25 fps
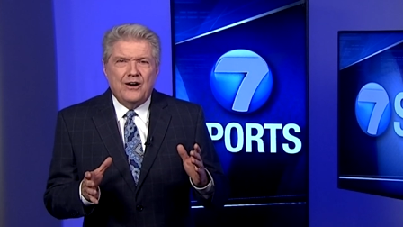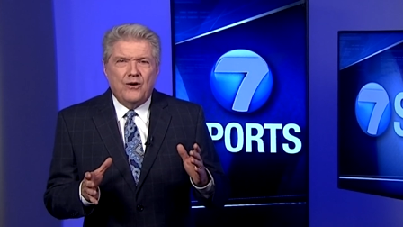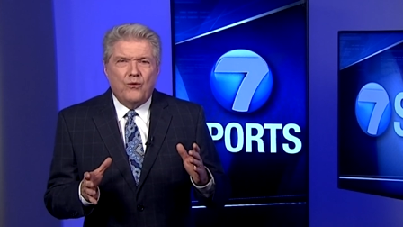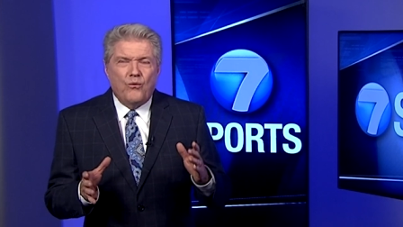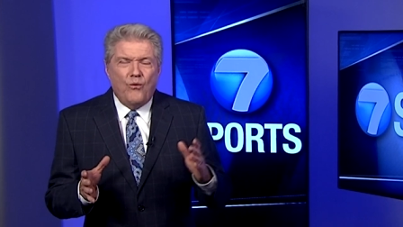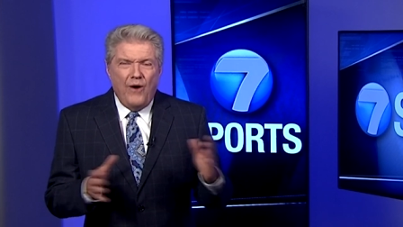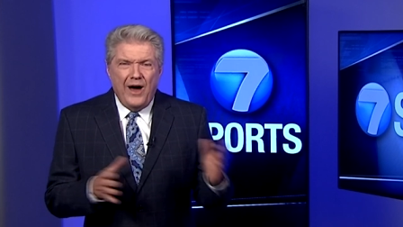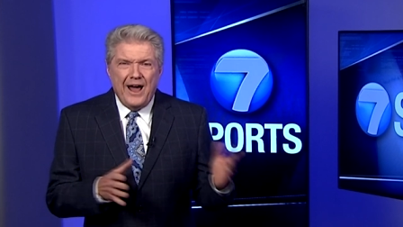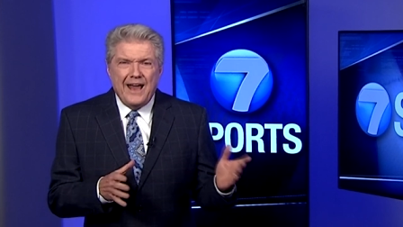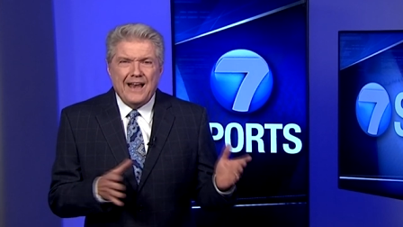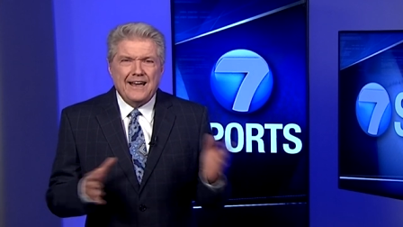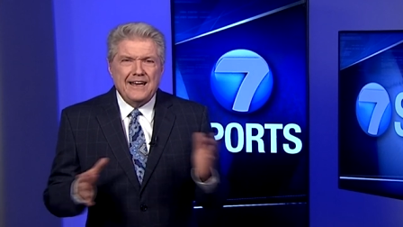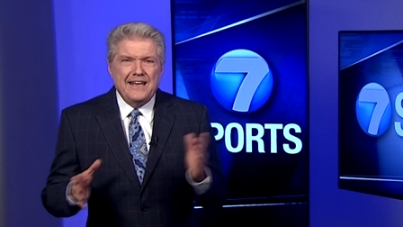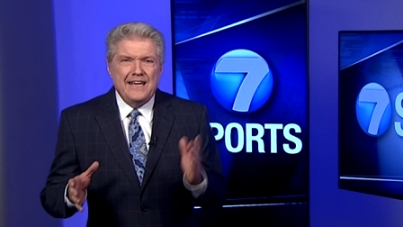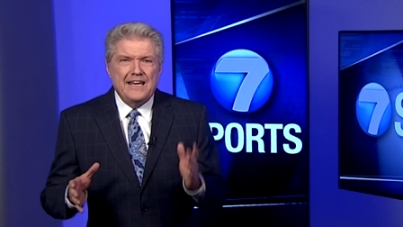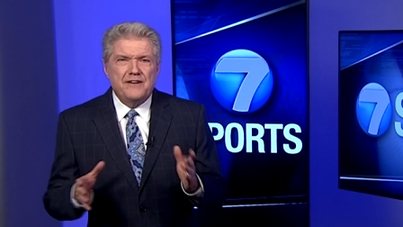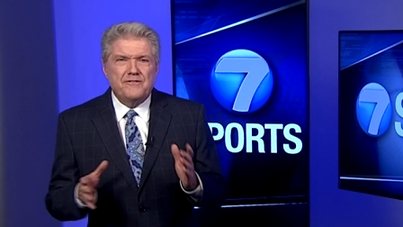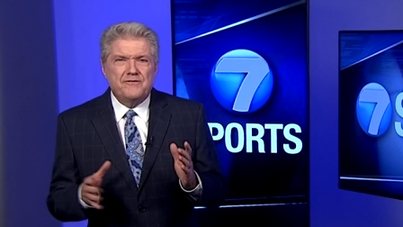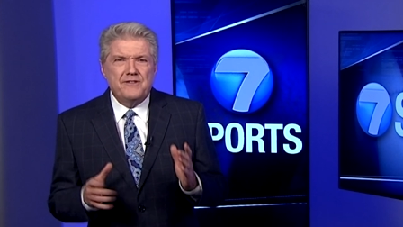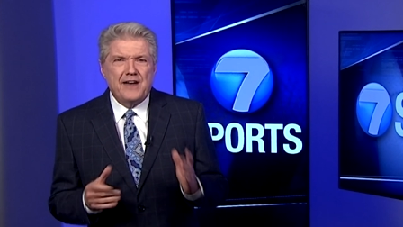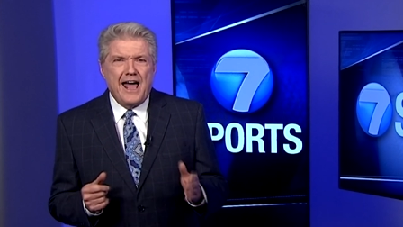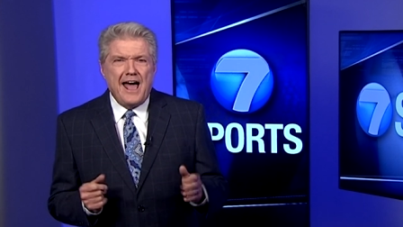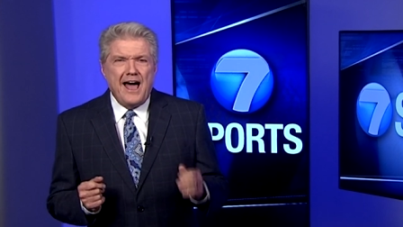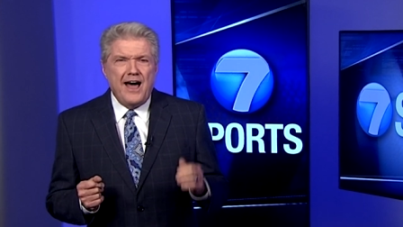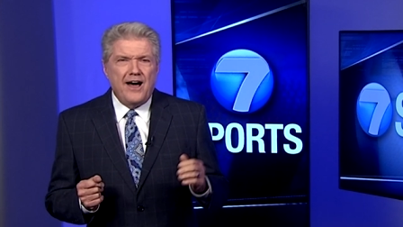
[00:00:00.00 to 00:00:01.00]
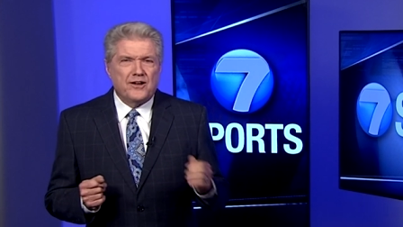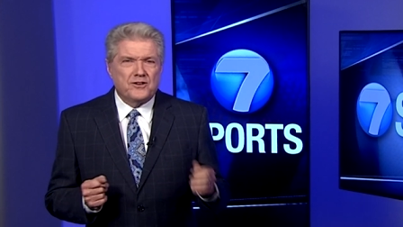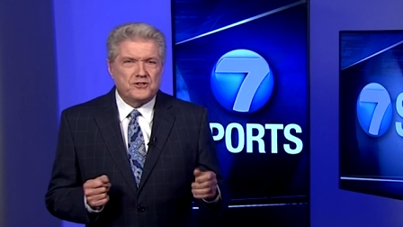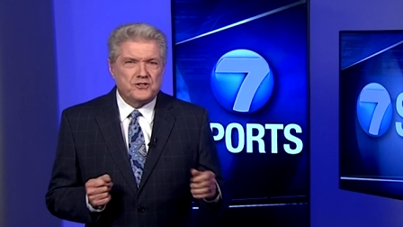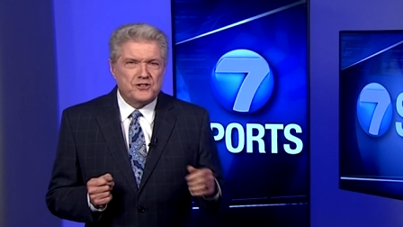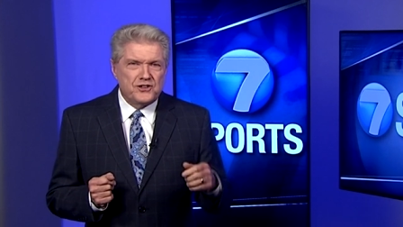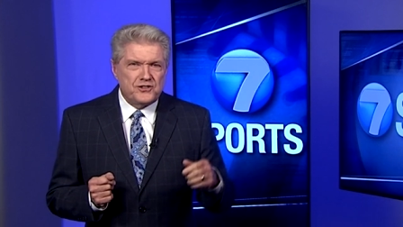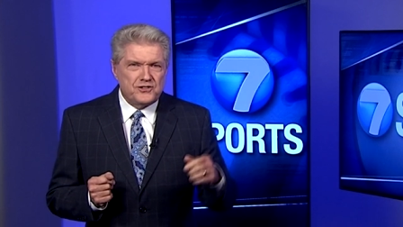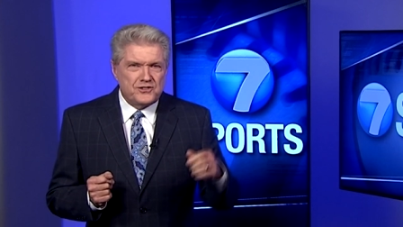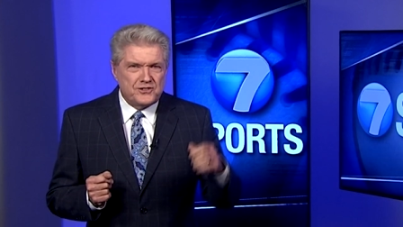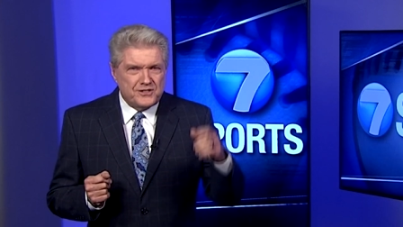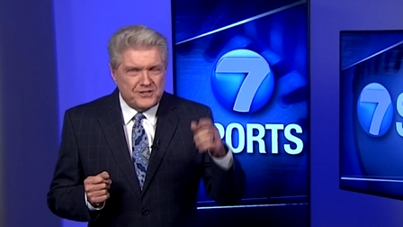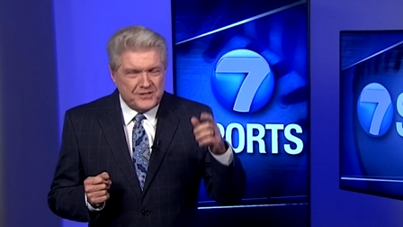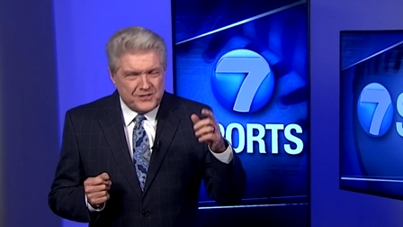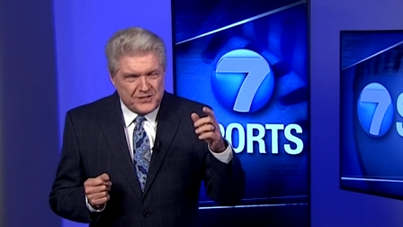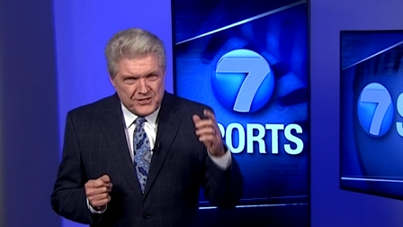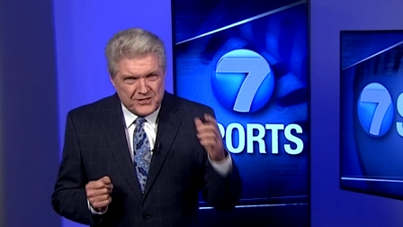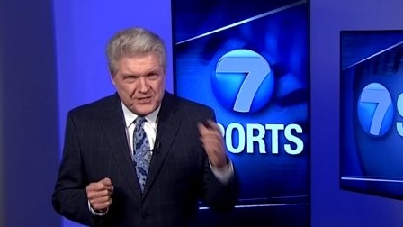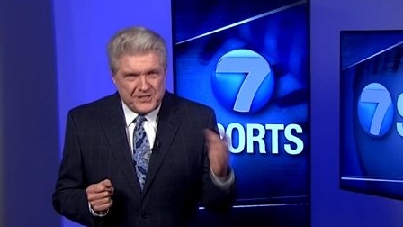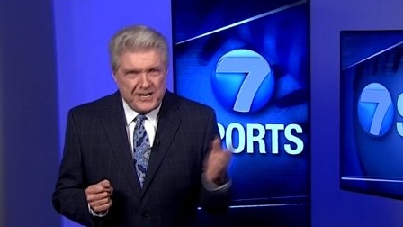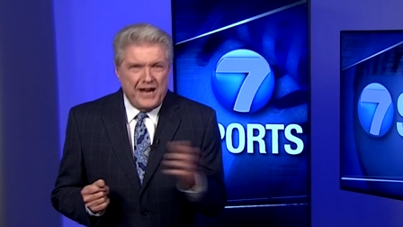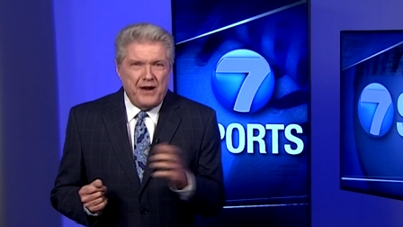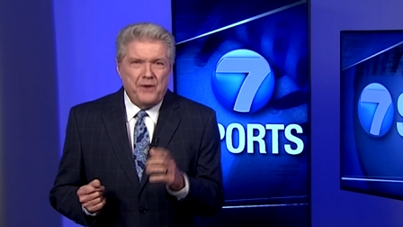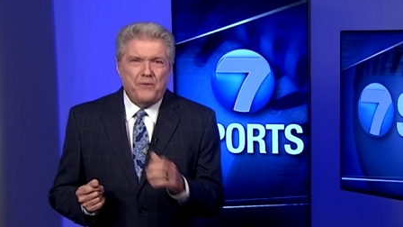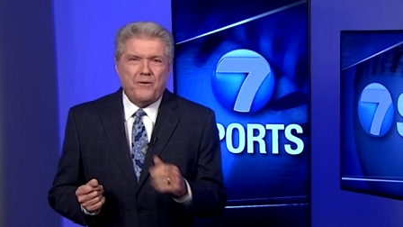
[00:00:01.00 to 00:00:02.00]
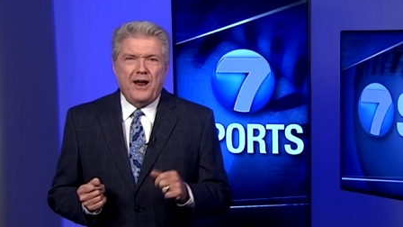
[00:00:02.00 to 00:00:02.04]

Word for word: why leave now? Just stay